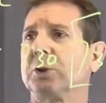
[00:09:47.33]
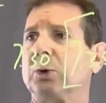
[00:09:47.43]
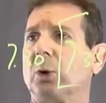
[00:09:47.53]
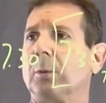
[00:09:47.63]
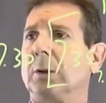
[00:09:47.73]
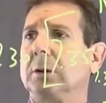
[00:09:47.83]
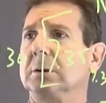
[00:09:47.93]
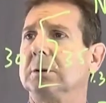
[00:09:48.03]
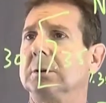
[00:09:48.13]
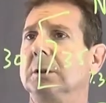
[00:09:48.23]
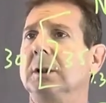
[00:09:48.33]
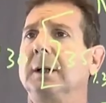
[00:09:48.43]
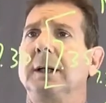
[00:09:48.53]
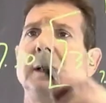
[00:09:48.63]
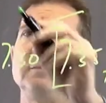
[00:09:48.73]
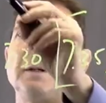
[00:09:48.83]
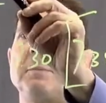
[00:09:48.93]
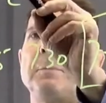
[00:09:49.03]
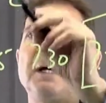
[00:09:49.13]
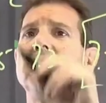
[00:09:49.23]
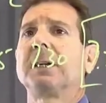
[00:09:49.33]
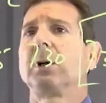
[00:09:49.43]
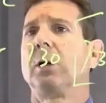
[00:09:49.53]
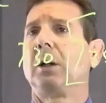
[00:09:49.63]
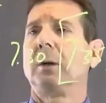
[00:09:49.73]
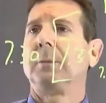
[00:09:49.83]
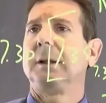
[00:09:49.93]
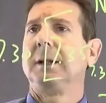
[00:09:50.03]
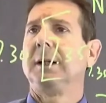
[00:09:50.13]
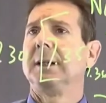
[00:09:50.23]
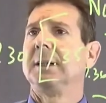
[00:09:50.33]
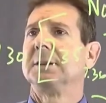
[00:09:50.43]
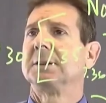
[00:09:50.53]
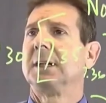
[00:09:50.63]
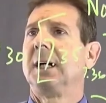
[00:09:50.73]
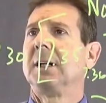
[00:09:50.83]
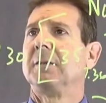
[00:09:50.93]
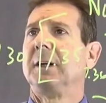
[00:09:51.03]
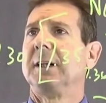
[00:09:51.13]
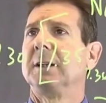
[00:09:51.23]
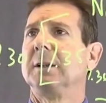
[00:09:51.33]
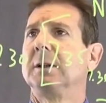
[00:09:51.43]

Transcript: is normal, my bicarb is elevated,